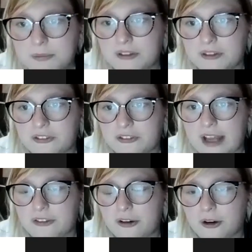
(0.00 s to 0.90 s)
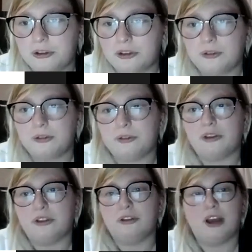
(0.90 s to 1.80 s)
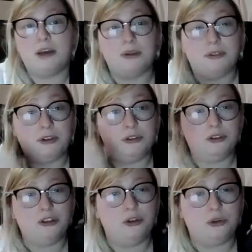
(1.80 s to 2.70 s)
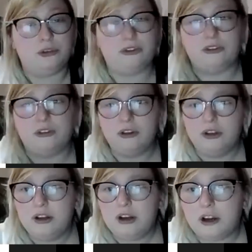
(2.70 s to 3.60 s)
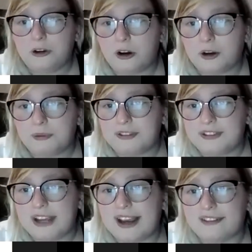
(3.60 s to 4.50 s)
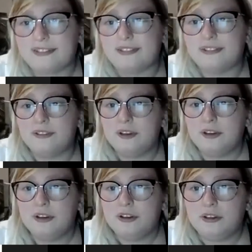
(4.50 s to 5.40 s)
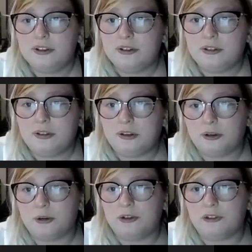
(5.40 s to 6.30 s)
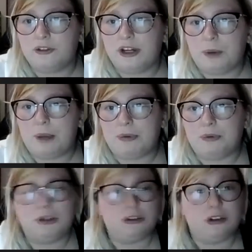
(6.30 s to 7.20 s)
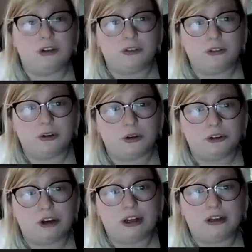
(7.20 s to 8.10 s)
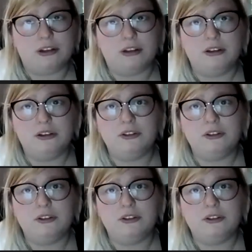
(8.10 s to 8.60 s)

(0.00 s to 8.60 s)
It just adds harm to the if you use unarmed attacks or your divine weapon, which is your trident.